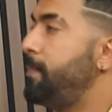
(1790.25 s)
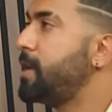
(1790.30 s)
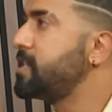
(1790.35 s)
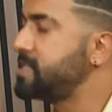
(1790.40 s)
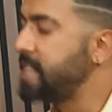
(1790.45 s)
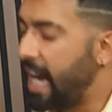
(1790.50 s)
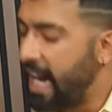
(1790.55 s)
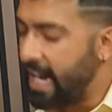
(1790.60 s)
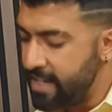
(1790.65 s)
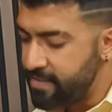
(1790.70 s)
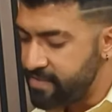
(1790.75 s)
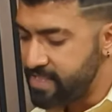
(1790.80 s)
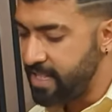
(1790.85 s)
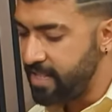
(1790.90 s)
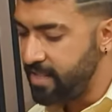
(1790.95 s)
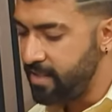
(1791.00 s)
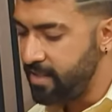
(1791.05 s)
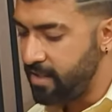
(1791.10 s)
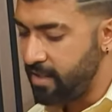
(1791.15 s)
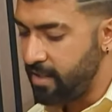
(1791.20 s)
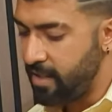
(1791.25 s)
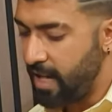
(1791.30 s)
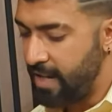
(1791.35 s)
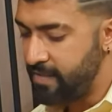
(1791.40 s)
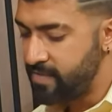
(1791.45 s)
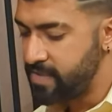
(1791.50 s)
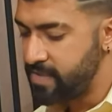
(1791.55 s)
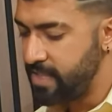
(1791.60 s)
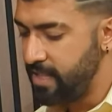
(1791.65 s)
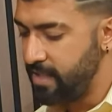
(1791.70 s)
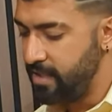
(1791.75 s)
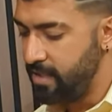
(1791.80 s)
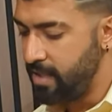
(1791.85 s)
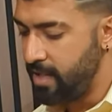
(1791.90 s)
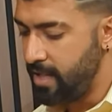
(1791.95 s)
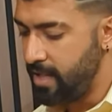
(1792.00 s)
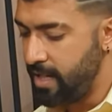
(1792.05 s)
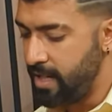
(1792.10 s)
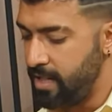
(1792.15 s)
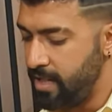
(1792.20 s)
Because I've
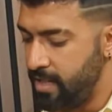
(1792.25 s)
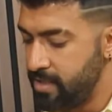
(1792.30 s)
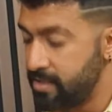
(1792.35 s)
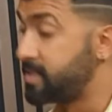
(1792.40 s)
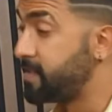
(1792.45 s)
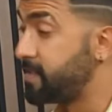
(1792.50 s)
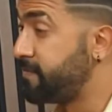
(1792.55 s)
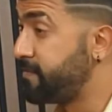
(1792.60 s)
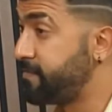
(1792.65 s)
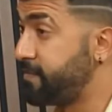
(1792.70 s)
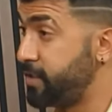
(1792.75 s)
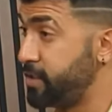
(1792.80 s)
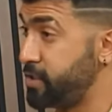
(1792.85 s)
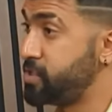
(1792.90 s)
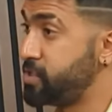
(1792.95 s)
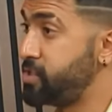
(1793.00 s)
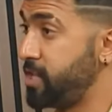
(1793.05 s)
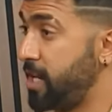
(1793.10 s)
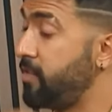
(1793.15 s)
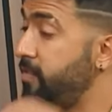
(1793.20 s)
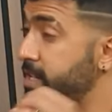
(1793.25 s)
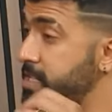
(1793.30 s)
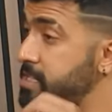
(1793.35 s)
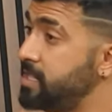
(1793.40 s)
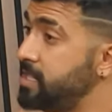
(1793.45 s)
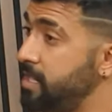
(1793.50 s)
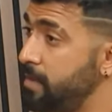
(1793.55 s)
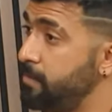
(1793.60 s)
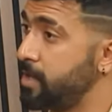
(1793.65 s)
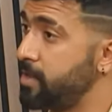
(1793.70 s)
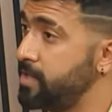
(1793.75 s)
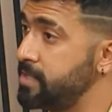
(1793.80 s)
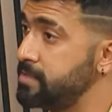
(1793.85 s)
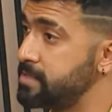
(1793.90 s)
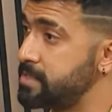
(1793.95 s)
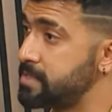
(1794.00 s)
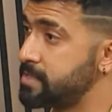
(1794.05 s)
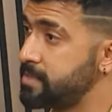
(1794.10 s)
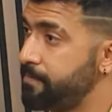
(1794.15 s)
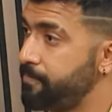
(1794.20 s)
seen Indians, the first generation
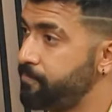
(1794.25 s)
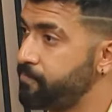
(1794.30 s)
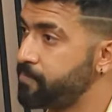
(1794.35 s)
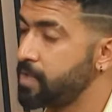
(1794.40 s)
immigrants...